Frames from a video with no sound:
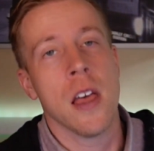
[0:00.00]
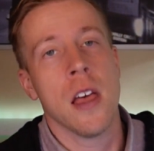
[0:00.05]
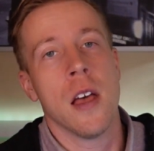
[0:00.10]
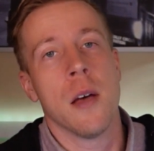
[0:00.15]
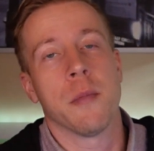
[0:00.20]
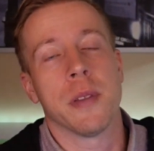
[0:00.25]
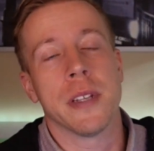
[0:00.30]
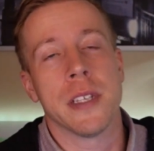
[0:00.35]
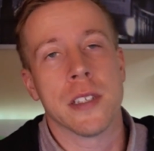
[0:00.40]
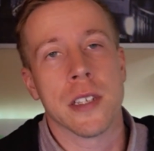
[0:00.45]

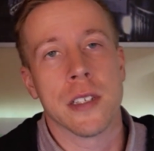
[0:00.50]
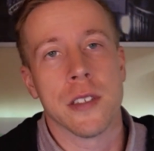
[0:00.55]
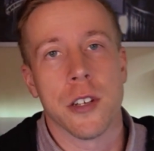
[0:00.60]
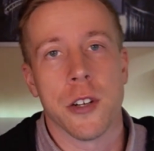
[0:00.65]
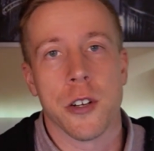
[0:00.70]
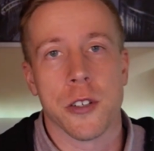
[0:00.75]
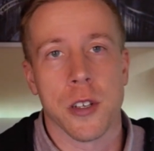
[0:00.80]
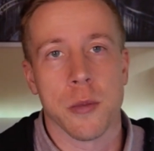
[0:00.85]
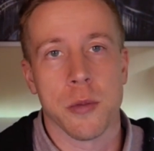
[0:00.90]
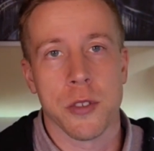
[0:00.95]
please
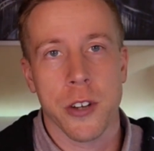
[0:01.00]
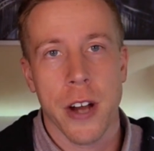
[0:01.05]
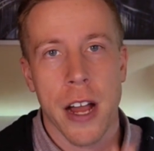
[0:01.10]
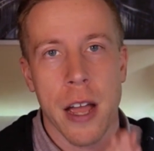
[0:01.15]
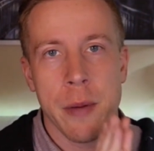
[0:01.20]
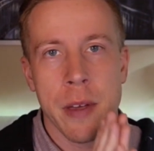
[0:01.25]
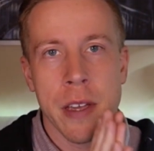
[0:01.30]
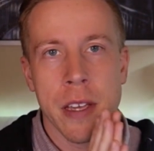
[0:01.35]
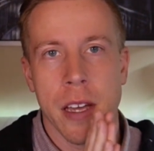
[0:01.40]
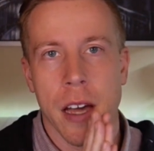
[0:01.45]
consider
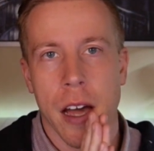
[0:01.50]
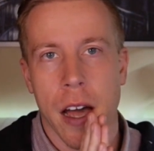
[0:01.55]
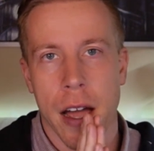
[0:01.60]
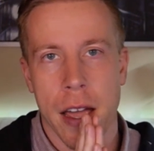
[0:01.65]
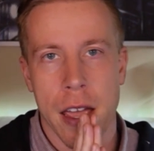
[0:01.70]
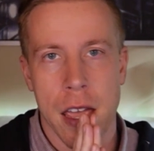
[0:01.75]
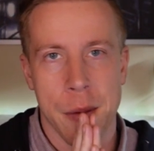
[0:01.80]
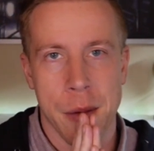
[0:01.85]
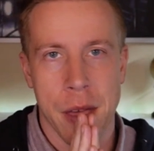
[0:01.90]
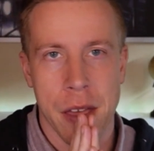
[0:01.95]
subscribing
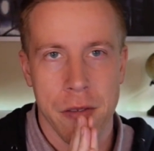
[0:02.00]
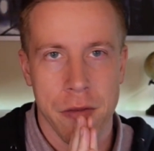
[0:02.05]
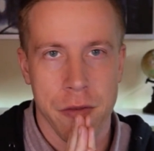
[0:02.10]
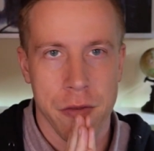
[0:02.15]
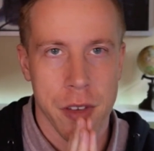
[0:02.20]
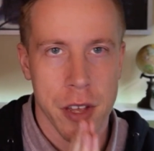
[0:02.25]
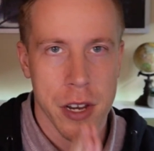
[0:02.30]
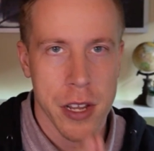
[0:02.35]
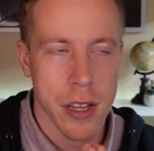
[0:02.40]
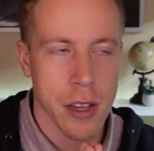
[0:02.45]
i am a
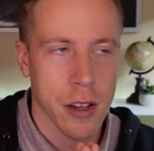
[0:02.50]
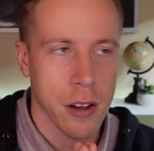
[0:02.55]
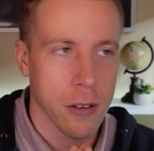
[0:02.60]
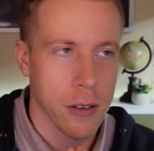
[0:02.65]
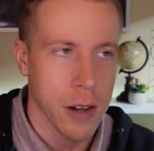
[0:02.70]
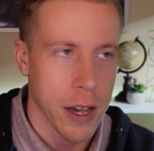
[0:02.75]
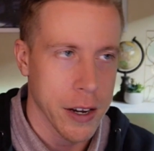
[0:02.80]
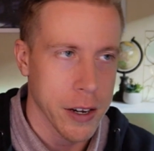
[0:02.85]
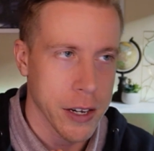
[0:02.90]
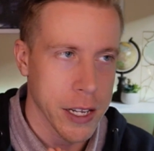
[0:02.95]

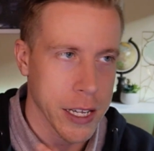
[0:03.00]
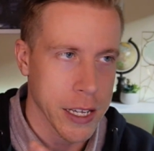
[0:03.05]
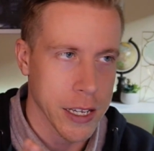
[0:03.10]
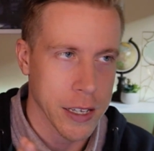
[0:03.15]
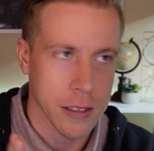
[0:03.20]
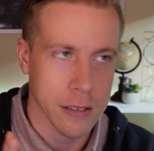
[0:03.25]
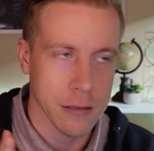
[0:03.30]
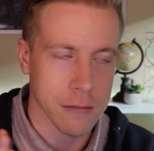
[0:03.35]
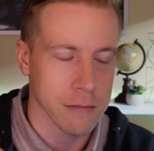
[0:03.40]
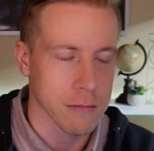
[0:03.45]
video
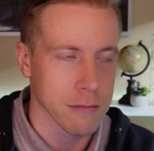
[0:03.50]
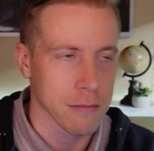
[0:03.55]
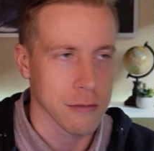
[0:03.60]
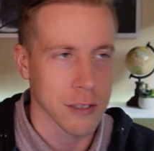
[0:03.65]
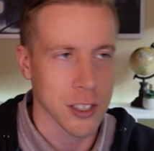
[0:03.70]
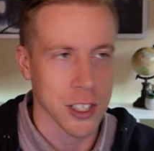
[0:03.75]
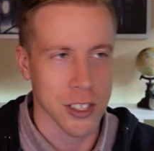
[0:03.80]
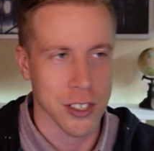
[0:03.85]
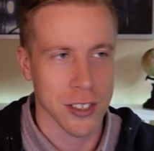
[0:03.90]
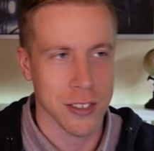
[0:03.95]
editing
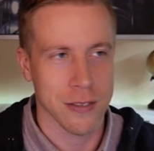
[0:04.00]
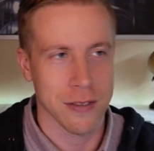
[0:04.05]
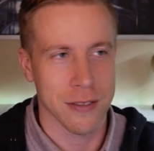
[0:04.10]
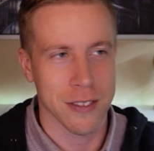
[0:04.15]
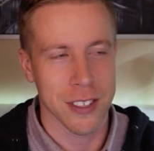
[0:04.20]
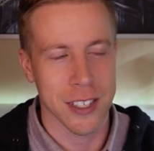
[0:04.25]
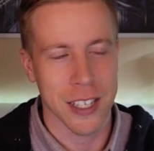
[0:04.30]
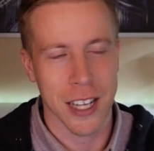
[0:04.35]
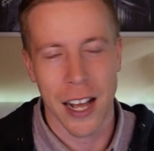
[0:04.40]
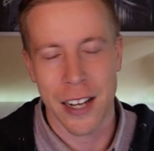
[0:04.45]
just
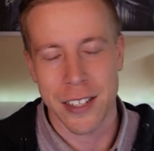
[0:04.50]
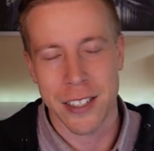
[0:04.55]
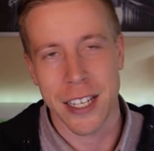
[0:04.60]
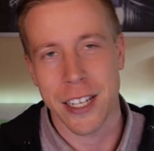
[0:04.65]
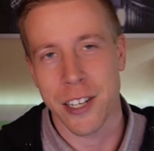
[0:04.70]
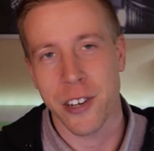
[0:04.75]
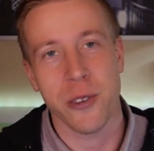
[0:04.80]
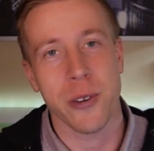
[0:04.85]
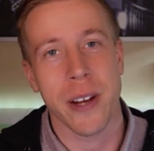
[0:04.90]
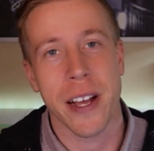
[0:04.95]

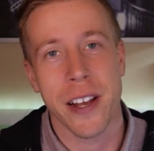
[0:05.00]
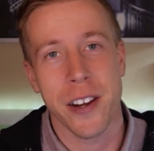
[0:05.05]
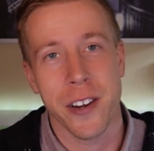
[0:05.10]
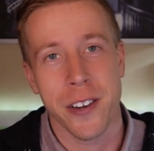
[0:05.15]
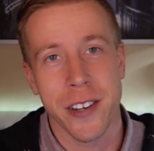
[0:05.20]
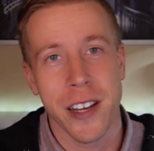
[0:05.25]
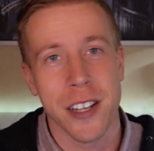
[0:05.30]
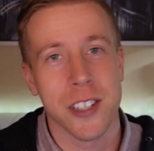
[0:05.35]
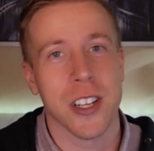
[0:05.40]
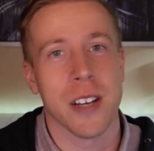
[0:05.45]
content
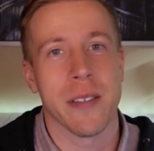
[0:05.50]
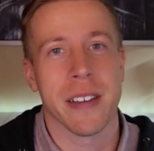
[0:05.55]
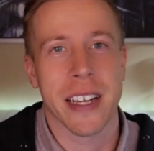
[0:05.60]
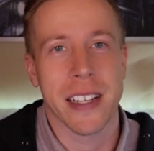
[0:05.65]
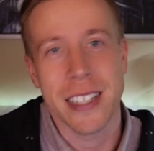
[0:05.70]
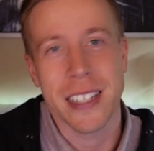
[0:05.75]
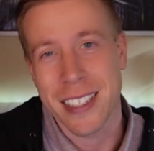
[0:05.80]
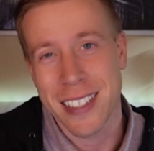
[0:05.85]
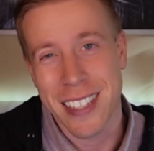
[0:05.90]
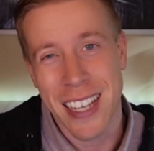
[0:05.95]
creator nut job i
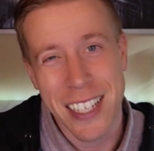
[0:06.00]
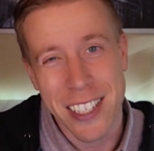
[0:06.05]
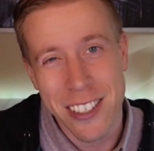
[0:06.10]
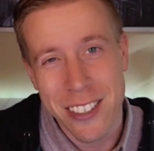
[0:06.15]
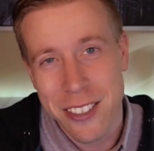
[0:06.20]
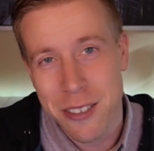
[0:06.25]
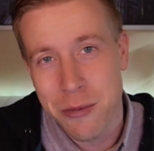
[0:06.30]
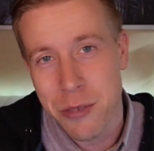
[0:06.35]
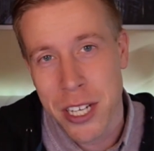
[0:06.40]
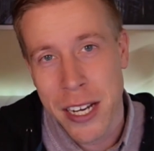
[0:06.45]
got like 10
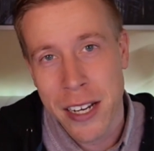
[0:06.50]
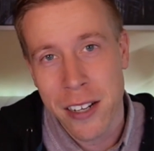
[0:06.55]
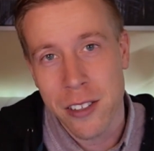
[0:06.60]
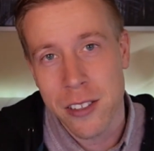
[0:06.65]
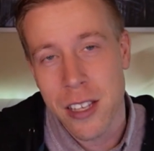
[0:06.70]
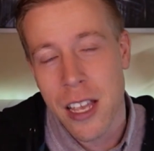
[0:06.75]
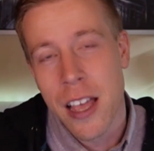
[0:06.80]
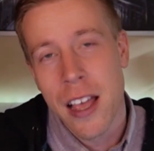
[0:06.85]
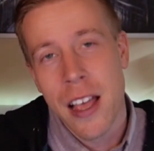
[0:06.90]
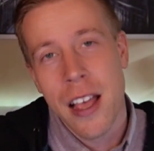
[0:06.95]
youtube
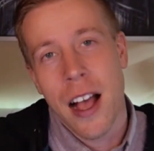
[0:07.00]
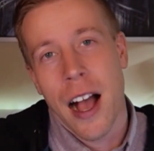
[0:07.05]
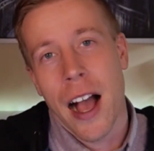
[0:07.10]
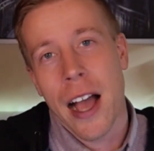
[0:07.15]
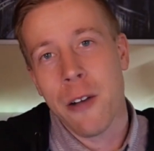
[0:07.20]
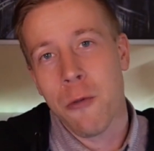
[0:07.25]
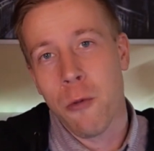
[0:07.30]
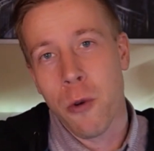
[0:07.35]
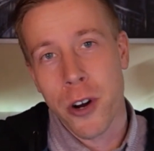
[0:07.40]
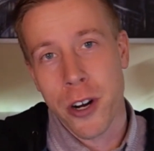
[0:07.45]
channels
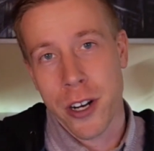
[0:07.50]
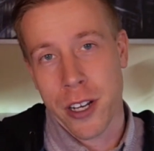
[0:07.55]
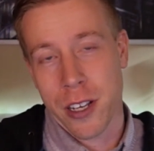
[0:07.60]
i work